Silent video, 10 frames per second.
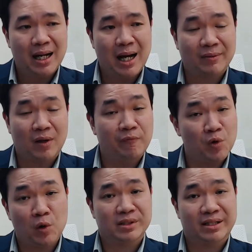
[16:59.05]
Uh, of
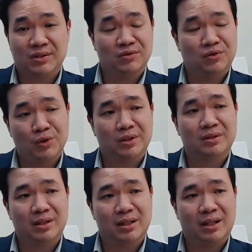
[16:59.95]
course, it's
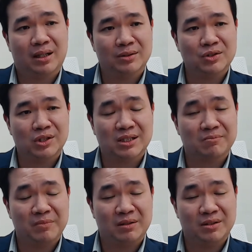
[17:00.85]
not uh, just